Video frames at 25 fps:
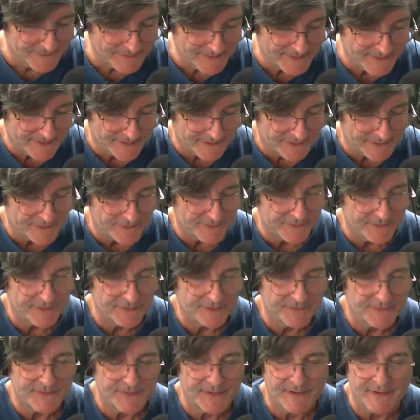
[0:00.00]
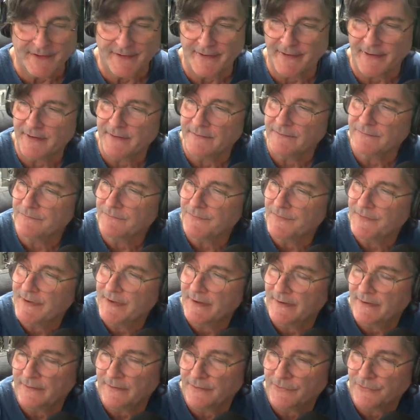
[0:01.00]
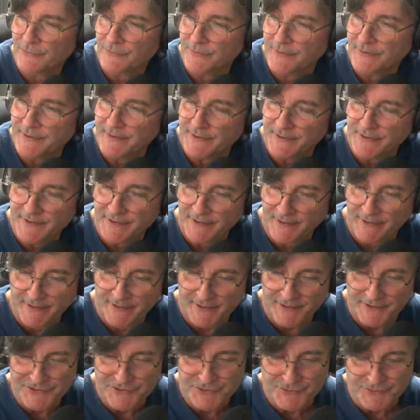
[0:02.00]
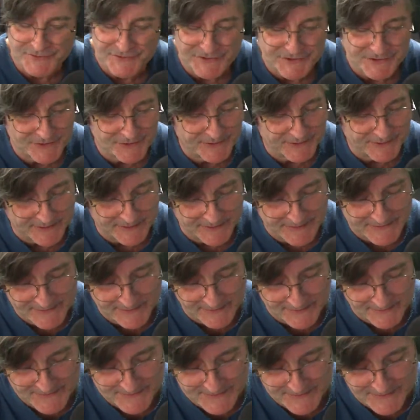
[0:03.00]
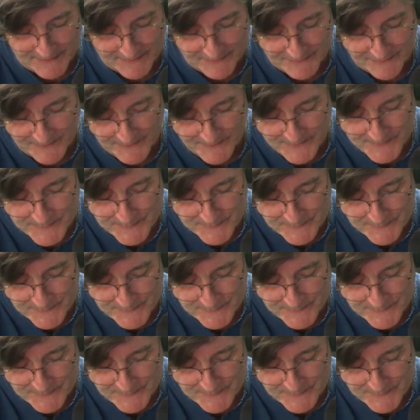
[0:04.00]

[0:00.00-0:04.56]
VK3VIN, VK3EKH returning. Excellent stuff.